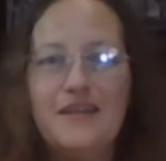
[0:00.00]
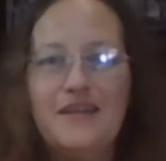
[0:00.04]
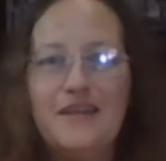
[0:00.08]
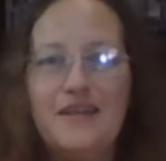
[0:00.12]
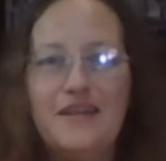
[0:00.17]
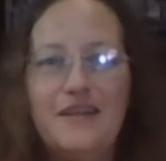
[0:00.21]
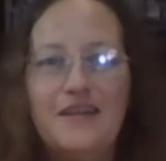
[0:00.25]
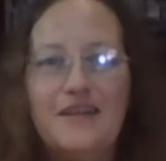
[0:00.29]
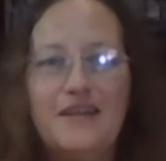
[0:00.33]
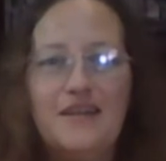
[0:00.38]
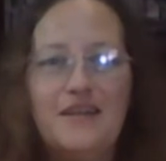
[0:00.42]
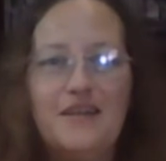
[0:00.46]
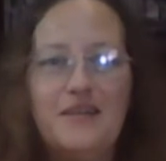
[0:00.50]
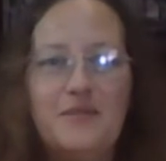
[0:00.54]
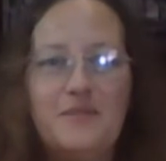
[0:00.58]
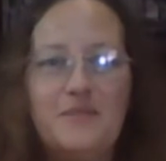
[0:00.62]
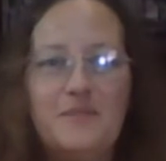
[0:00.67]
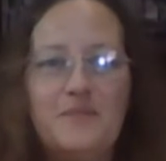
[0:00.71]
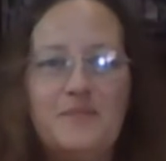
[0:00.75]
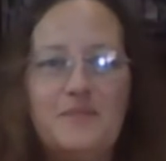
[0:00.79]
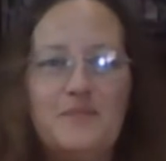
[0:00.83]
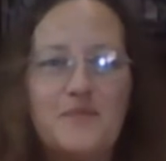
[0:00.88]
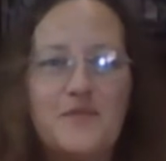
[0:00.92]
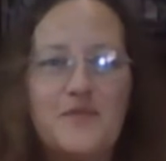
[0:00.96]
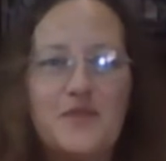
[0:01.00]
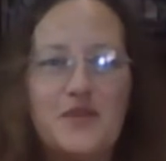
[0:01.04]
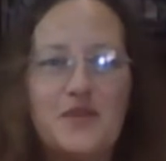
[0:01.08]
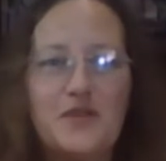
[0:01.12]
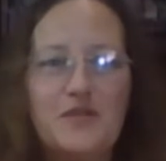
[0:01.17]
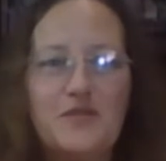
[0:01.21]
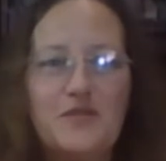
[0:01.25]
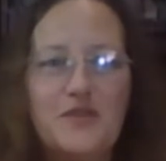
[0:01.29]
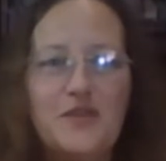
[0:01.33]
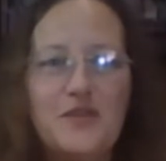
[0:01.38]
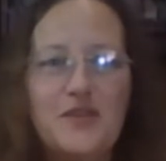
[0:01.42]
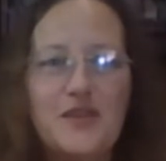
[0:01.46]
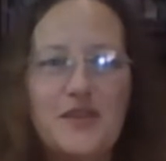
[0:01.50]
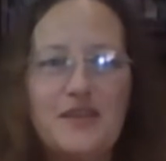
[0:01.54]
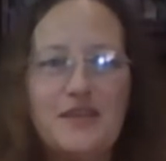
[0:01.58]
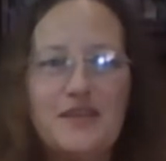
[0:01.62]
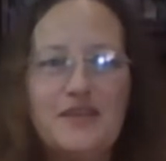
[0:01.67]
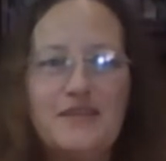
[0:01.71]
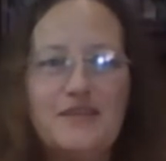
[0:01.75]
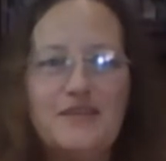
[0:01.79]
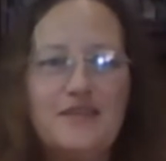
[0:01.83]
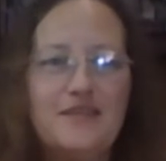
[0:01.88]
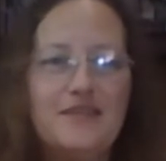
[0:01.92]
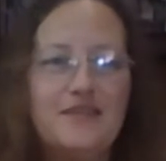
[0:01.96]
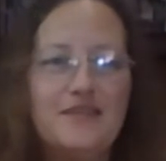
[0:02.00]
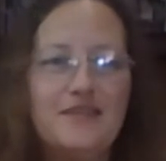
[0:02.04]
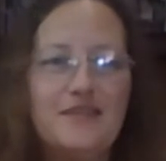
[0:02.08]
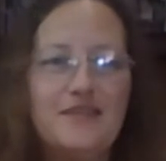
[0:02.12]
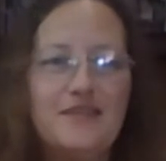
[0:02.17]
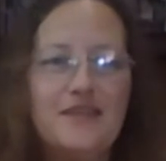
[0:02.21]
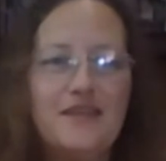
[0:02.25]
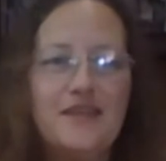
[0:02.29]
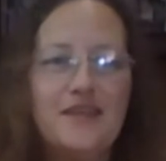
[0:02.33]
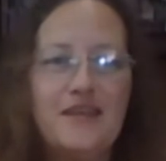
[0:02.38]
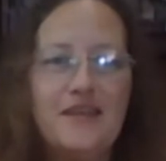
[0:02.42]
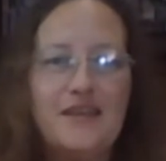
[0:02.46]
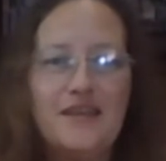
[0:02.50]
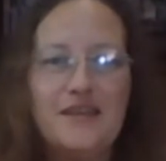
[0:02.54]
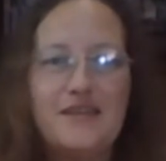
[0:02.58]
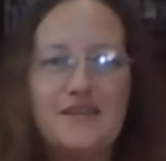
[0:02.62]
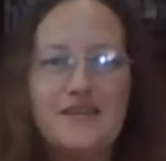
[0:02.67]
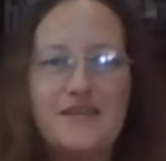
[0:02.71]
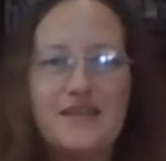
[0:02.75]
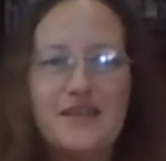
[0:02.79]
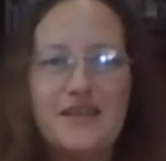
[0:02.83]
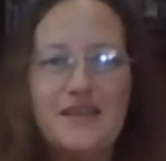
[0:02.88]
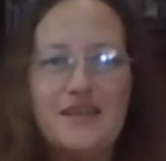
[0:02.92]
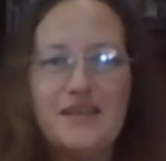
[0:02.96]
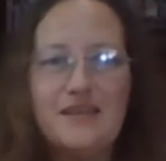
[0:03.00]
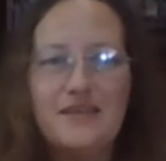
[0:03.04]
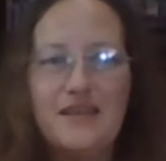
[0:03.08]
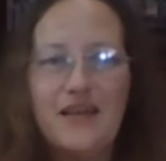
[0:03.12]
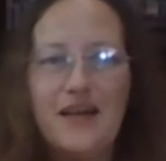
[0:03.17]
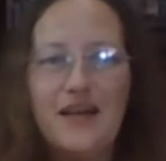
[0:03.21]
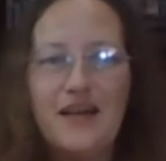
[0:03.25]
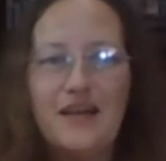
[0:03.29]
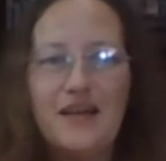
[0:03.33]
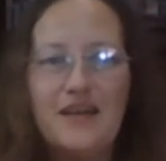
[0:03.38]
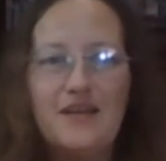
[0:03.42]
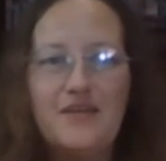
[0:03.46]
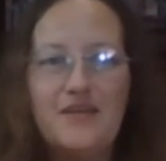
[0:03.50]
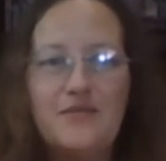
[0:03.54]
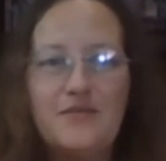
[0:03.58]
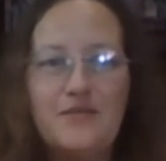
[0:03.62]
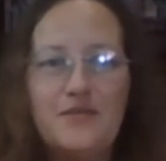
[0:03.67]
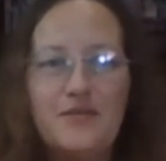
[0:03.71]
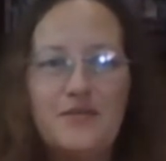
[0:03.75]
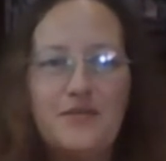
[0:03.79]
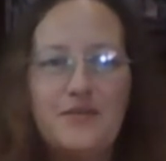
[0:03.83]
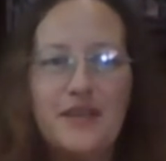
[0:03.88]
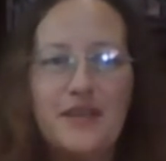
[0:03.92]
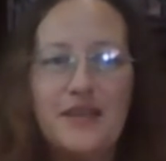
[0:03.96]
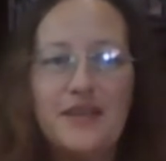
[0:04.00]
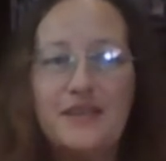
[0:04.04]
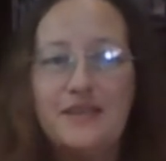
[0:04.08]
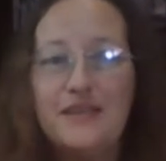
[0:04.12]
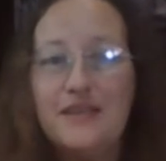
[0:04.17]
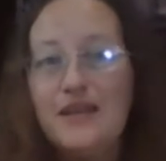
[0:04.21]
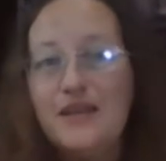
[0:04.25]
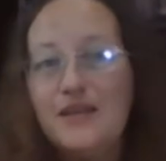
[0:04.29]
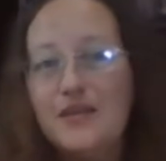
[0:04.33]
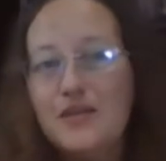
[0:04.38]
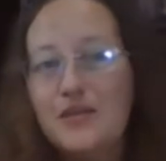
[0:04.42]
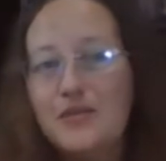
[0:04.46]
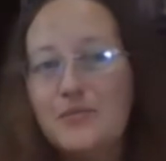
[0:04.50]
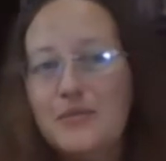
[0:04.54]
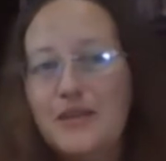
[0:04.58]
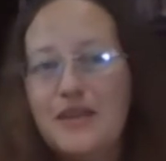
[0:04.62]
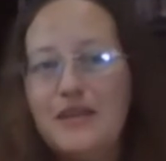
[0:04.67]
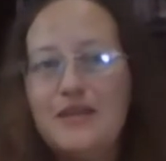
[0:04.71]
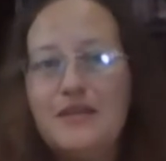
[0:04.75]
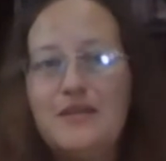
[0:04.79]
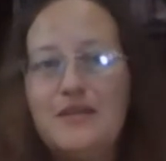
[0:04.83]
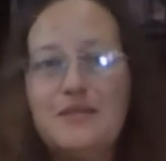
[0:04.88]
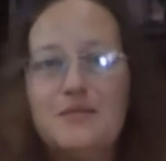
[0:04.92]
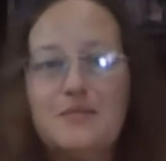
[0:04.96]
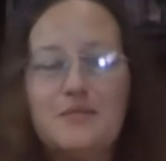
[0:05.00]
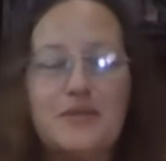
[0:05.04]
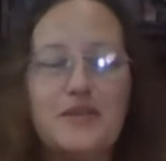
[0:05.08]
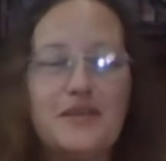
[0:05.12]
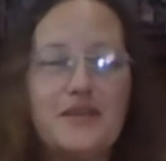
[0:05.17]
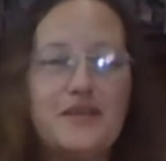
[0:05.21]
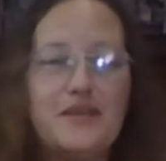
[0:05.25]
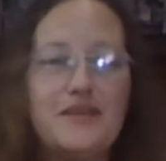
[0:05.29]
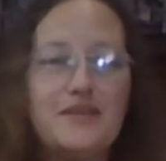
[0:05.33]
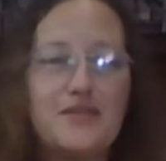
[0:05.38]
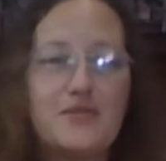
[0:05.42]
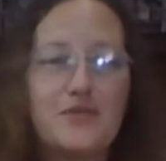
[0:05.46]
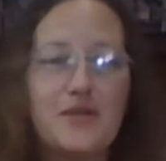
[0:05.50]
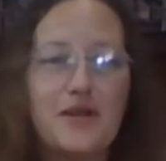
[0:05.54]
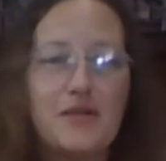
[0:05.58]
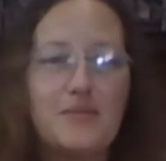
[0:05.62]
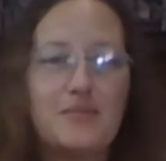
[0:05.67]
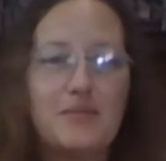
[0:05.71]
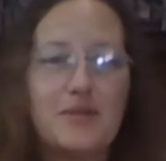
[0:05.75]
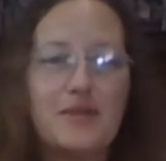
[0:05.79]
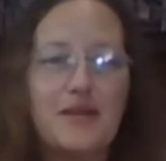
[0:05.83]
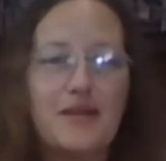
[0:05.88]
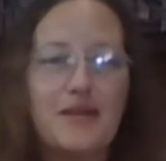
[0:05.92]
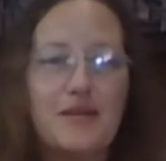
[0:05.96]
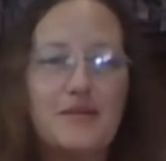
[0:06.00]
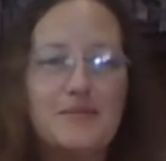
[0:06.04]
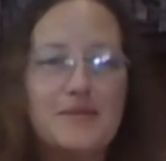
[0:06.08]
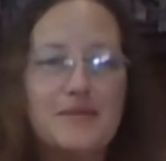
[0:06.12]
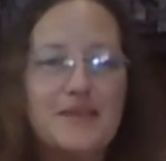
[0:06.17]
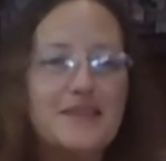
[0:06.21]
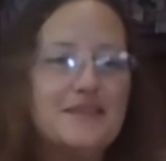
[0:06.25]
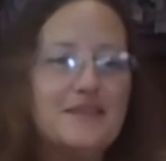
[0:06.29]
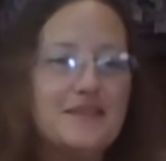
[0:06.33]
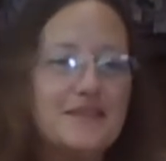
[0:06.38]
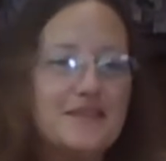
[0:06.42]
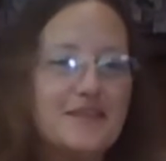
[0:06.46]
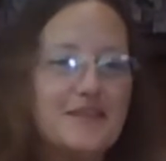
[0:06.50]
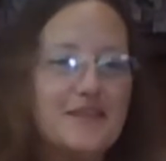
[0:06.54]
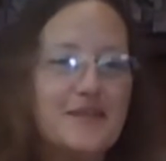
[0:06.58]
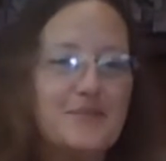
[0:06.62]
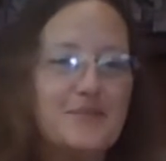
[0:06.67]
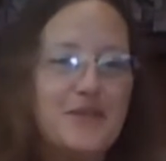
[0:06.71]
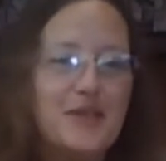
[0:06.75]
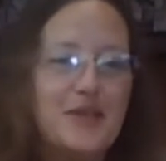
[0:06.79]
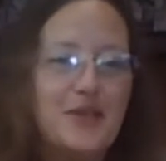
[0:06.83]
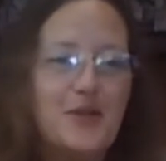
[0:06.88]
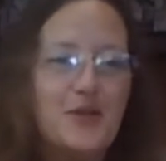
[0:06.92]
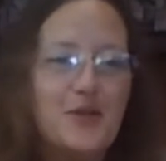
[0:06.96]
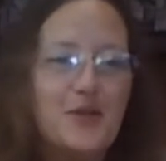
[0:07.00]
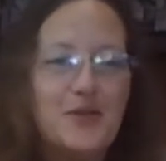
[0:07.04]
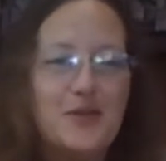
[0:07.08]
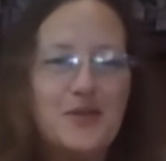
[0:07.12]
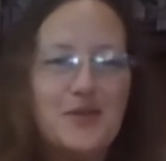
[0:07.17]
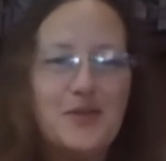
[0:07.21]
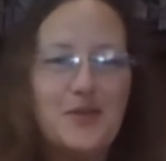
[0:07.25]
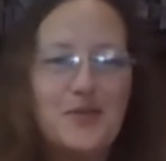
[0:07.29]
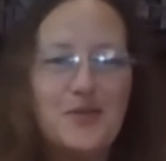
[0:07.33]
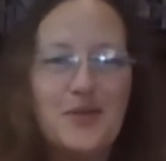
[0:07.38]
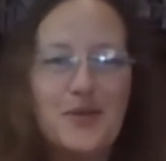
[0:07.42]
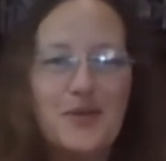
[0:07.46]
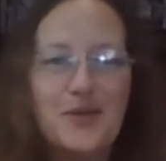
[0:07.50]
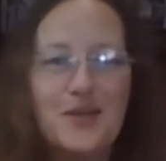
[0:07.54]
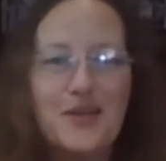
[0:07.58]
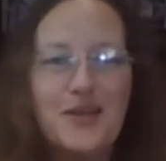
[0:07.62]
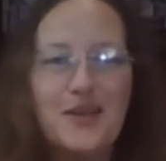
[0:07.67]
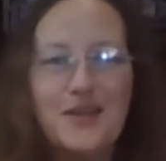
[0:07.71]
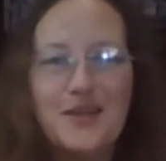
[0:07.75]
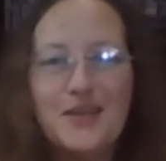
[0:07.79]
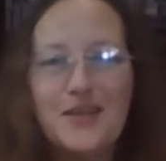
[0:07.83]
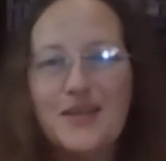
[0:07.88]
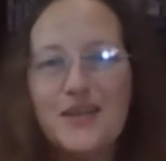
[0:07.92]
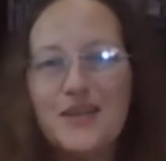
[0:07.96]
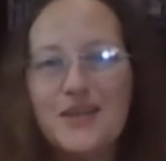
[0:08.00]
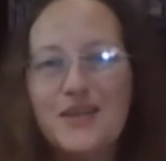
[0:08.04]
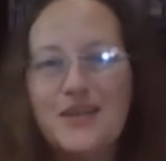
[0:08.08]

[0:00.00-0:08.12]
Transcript: So if you can see the live and hear me, please drop a comment. Let me know that you are here.